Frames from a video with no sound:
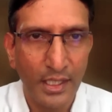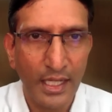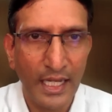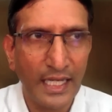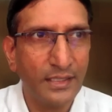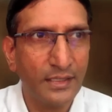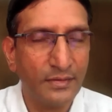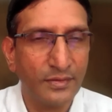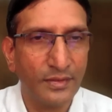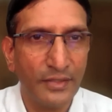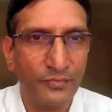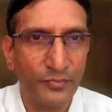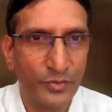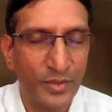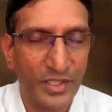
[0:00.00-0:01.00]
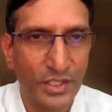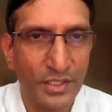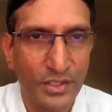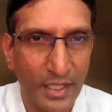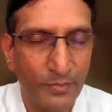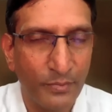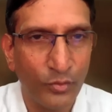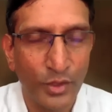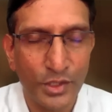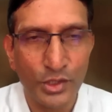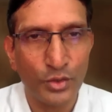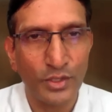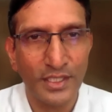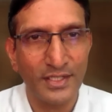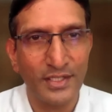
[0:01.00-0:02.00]
And if President Trump wants
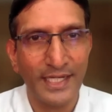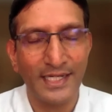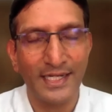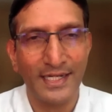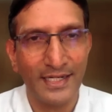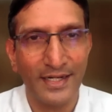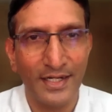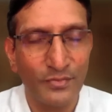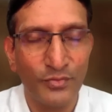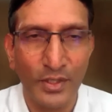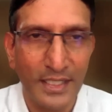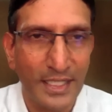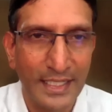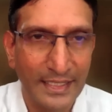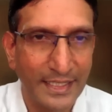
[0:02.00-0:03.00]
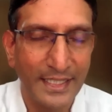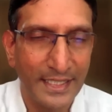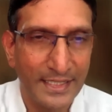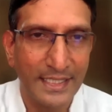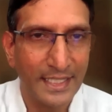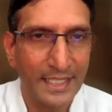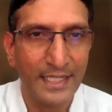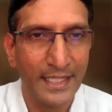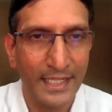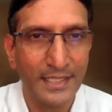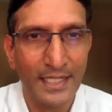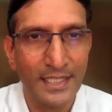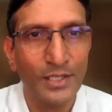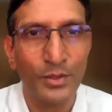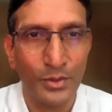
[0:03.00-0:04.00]
to take credit for that, I think he's entirely
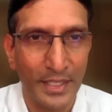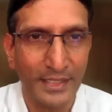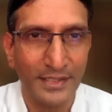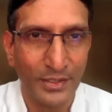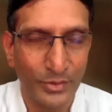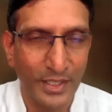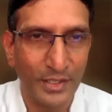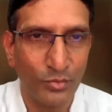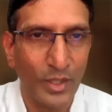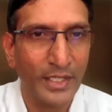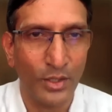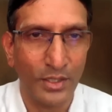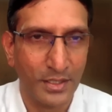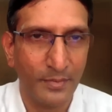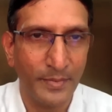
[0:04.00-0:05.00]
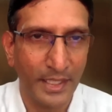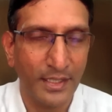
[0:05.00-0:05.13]
entitled to take that credit. Why not?